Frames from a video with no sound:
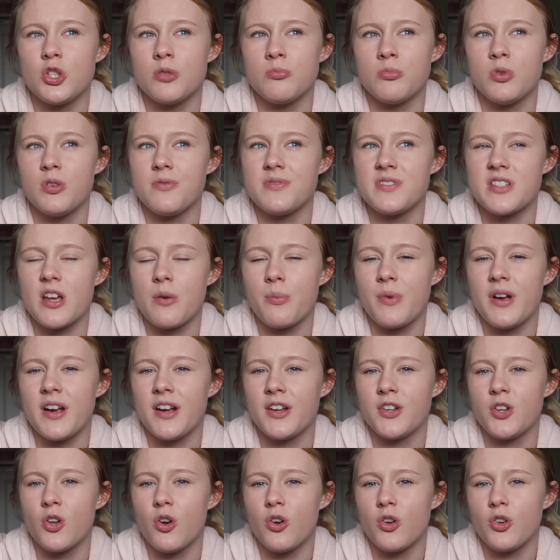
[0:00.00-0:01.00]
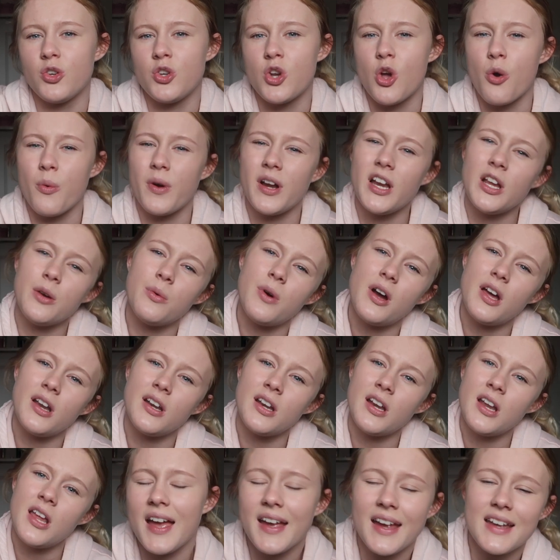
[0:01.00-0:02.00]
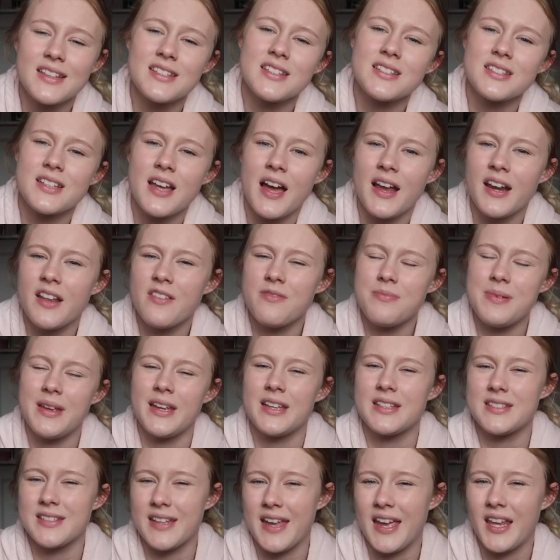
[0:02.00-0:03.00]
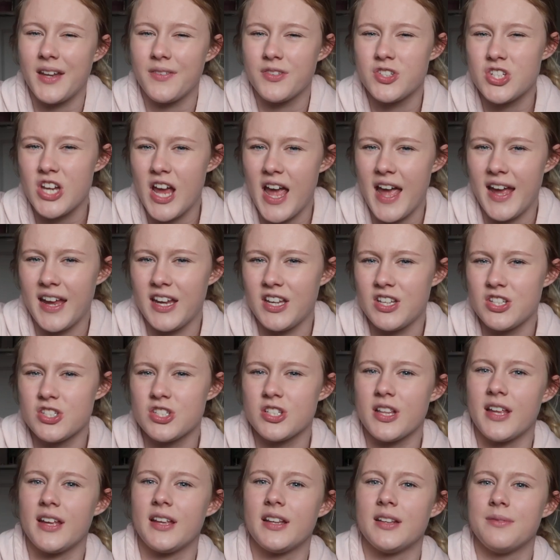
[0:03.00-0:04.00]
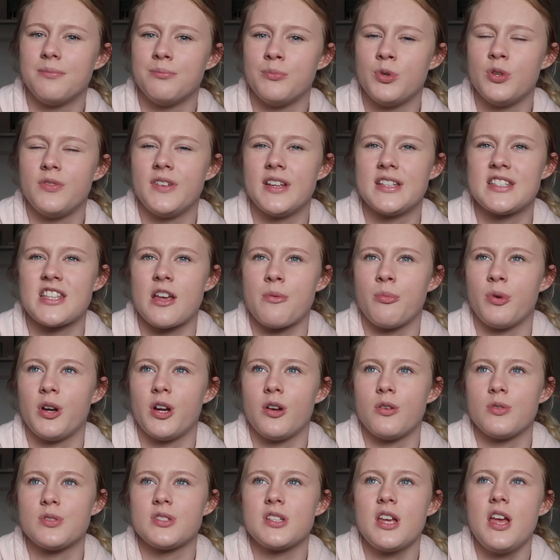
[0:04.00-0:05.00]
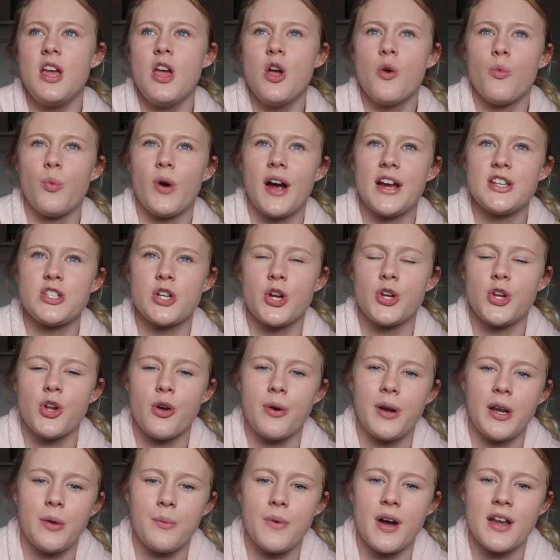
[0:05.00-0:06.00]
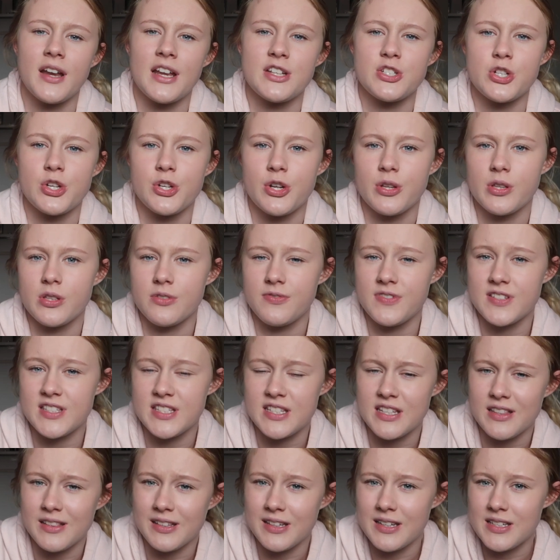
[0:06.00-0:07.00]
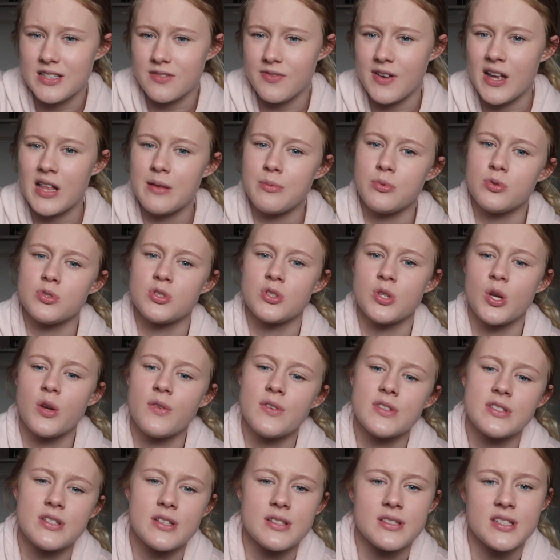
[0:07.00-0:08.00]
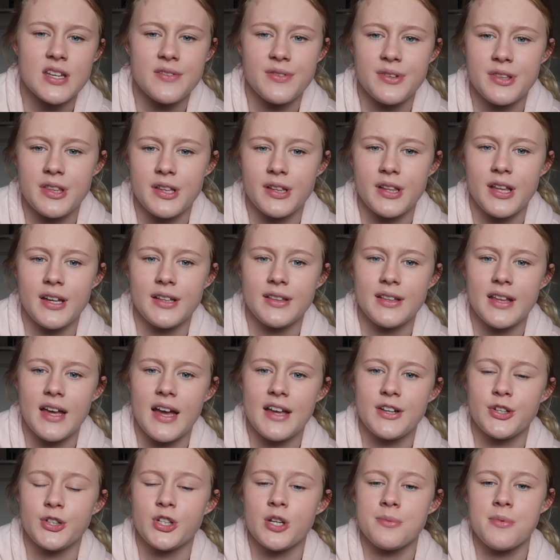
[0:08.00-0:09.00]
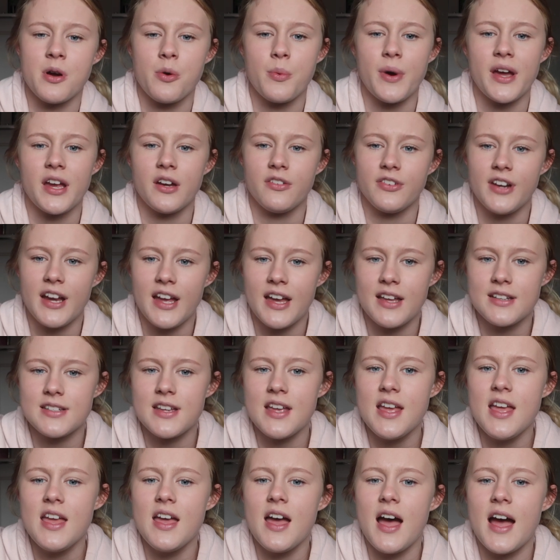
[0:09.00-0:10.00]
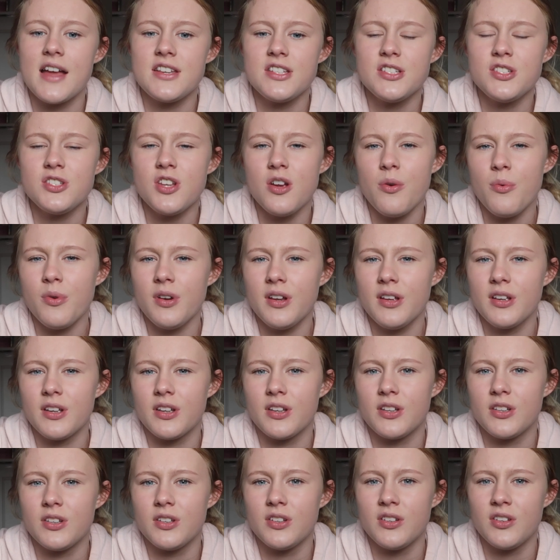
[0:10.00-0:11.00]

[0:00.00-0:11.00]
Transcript: to move somewhere and not know anyone. I guess it's kind of being scared of change, like moving somewhere else where I don't know anyone, I don't know the facilities available, services and everything like that, I don't know my way around. I just don't want to